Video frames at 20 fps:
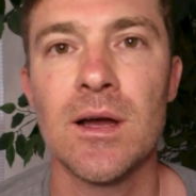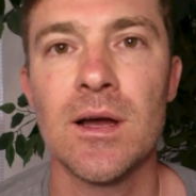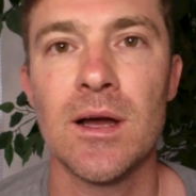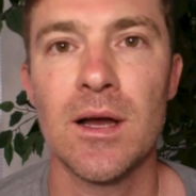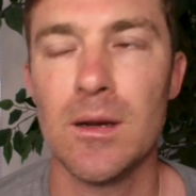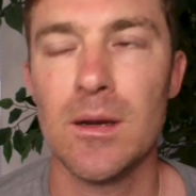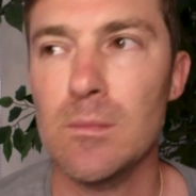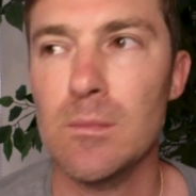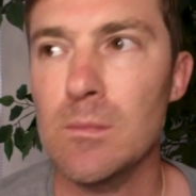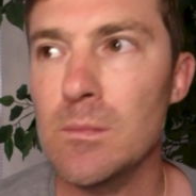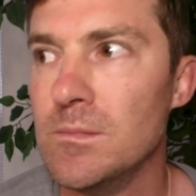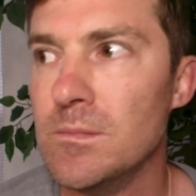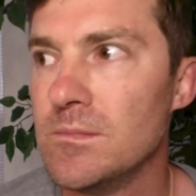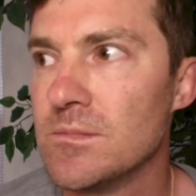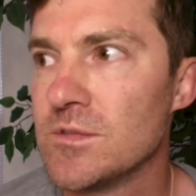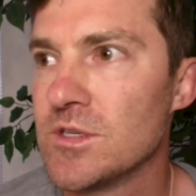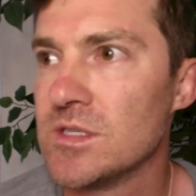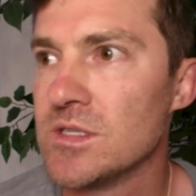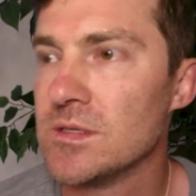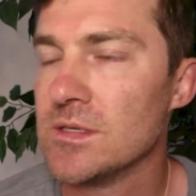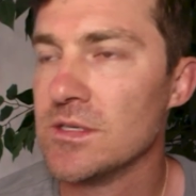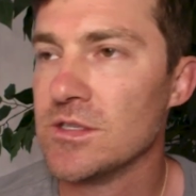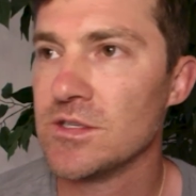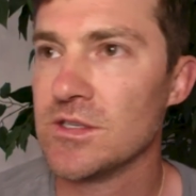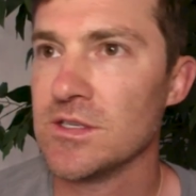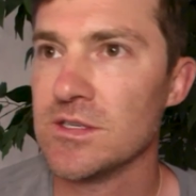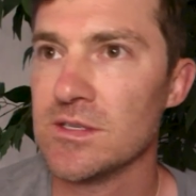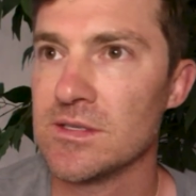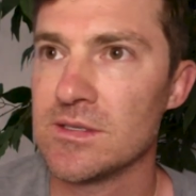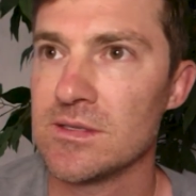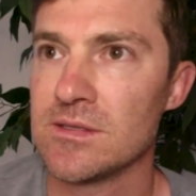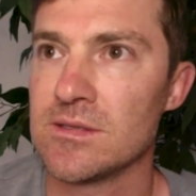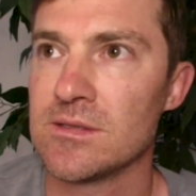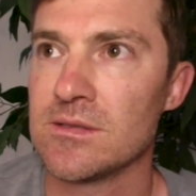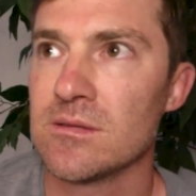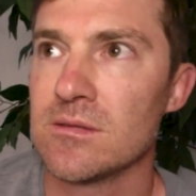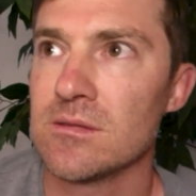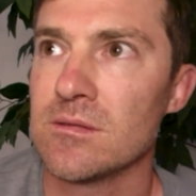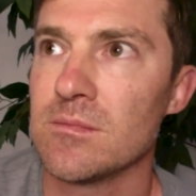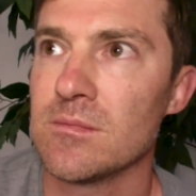Um, she, she's